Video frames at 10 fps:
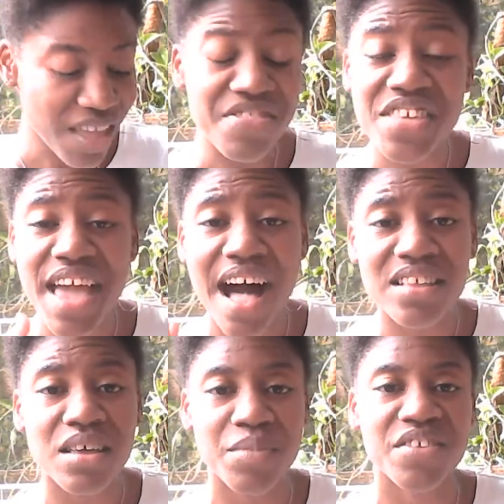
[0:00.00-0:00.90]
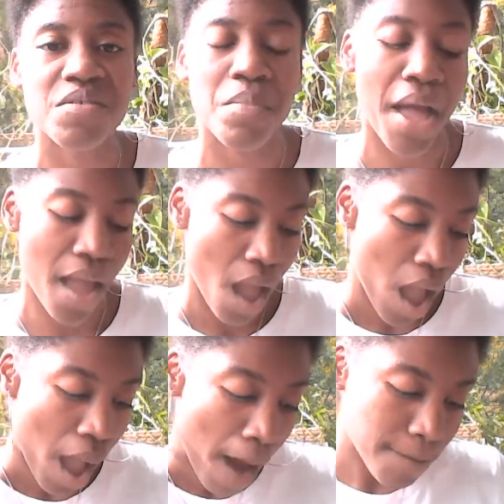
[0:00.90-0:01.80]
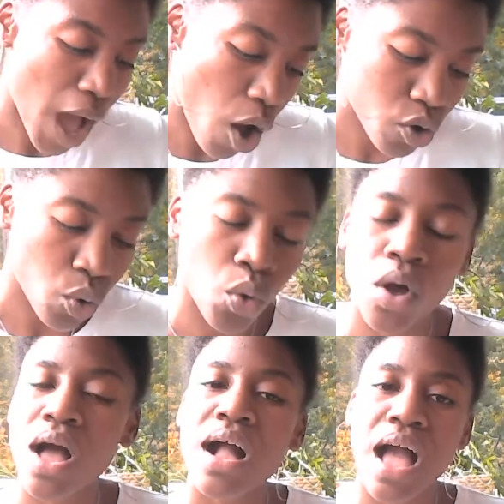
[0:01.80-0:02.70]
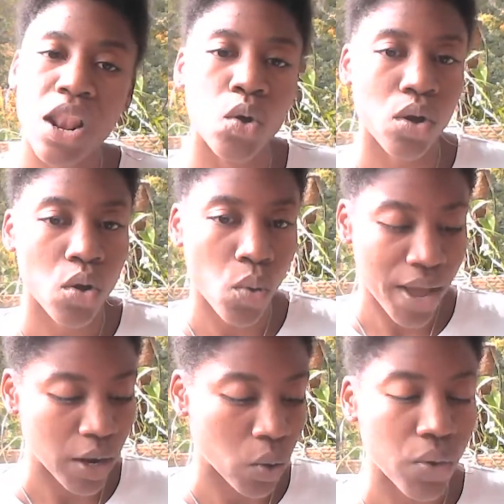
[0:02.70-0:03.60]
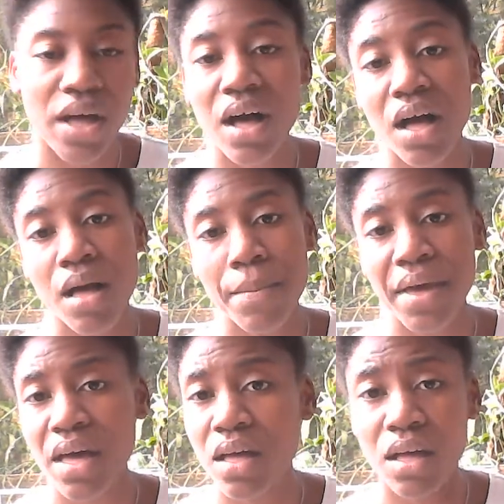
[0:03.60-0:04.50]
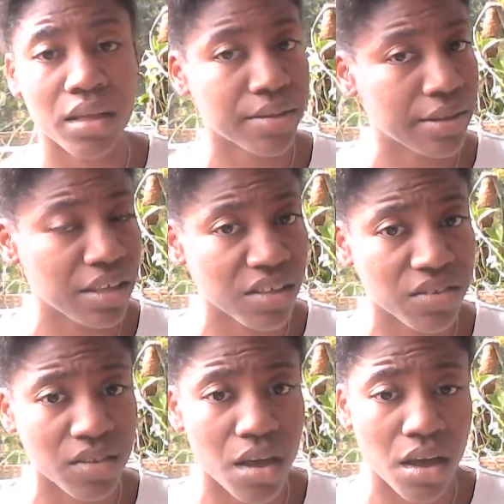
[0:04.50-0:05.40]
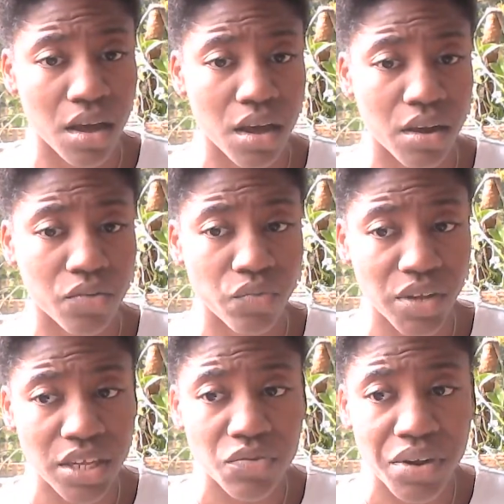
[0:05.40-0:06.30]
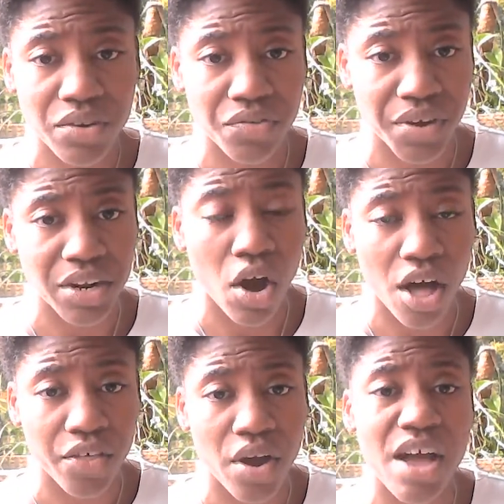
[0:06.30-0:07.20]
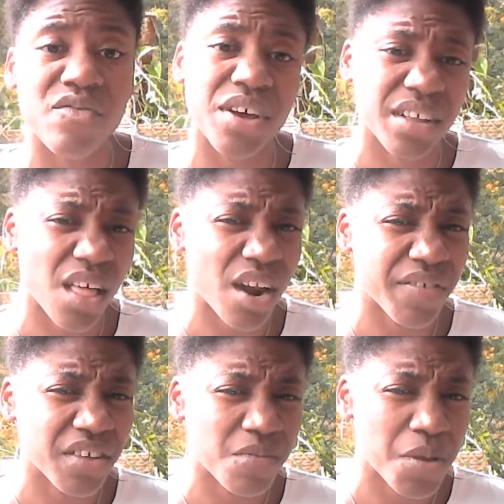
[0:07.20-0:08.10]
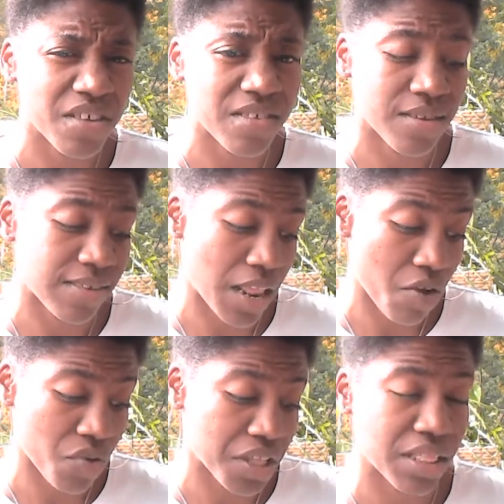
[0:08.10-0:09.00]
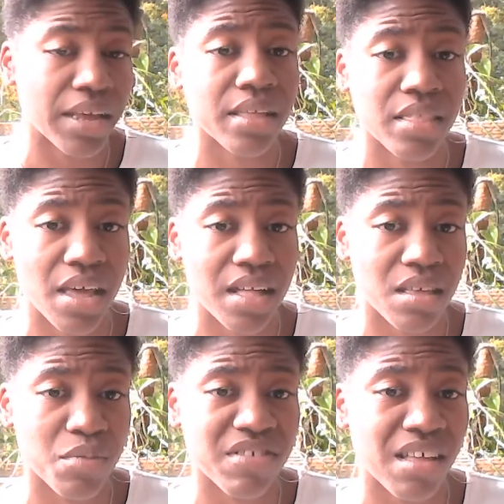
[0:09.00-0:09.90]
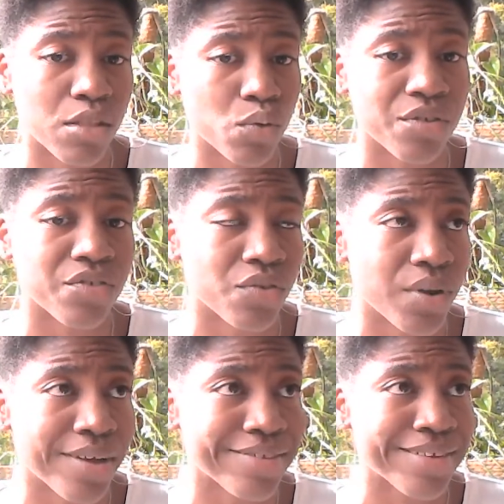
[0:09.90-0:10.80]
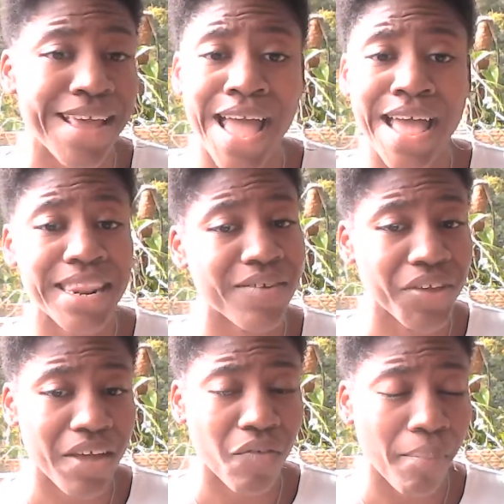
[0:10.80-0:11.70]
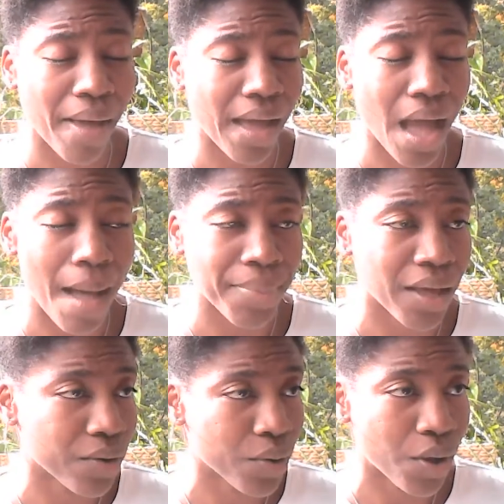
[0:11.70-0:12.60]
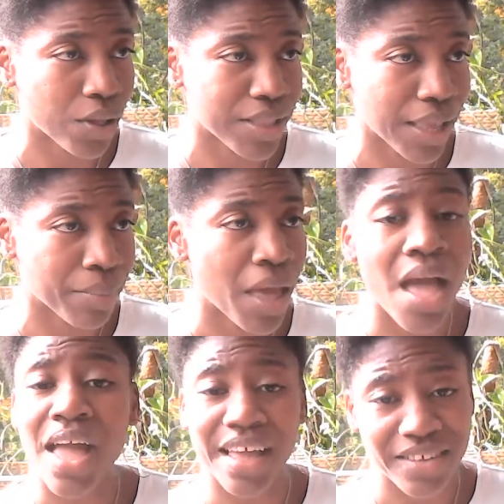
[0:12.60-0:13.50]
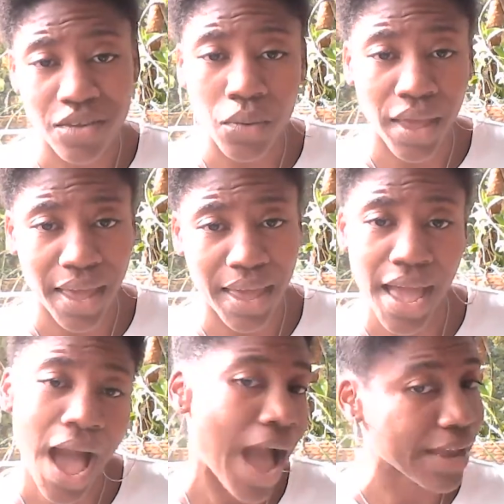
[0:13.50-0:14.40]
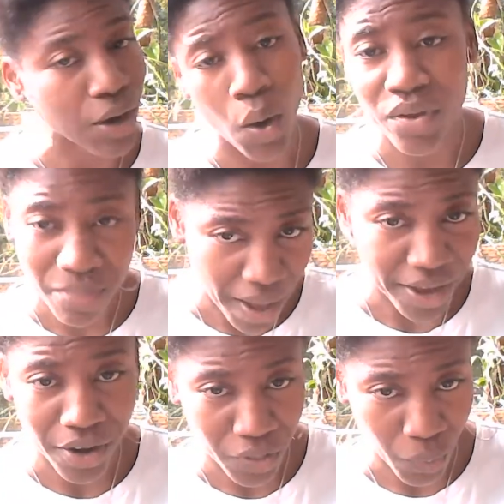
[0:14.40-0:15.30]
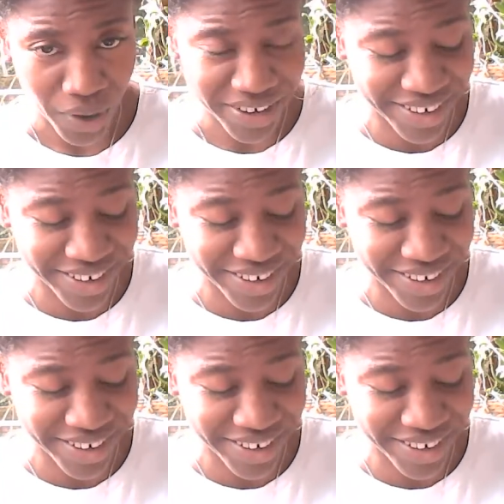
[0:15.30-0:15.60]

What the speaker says: The Alchemist by Paulo Coelho. He's a really great author. I've read a lot of his pieces, and I really like The Alchemist. I loaned it to a cousin, never gave it back. I'm not going to call name. It's okay. I can always buy another one.